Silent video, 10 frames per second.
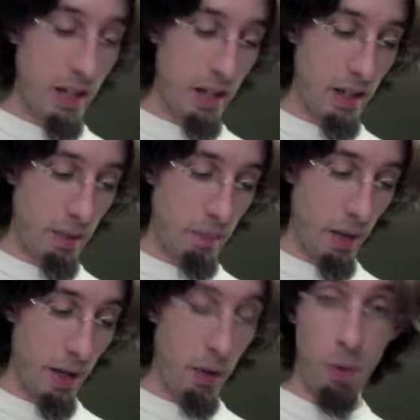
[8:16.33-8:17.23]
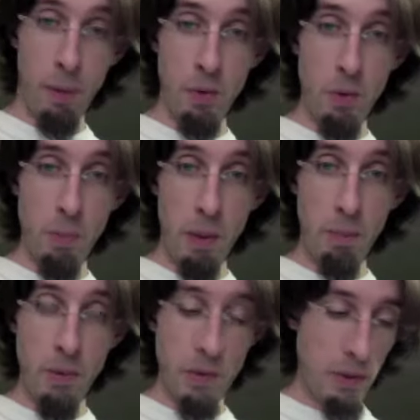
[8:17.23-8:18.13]
I don't know about
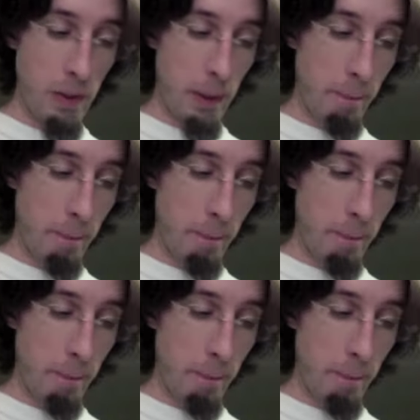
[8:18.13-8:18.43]
newspapers.